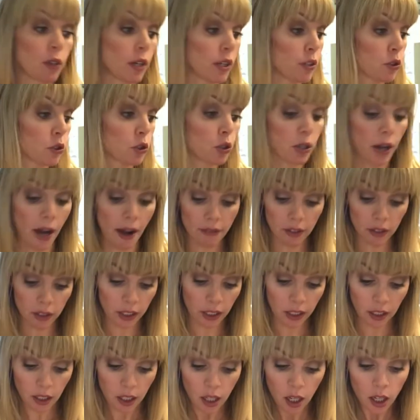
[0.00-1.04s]
guys are
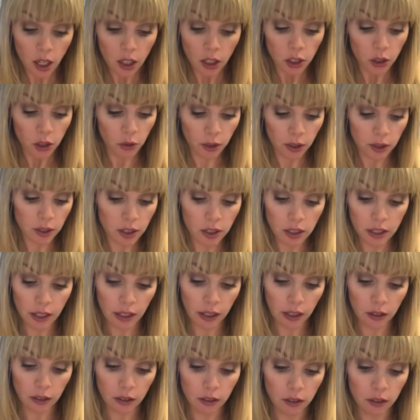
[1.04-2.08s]
traveling, you can
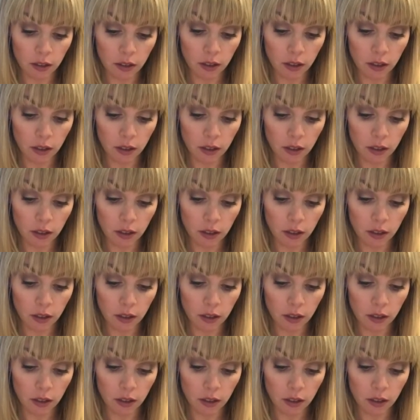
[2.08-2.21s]
stick,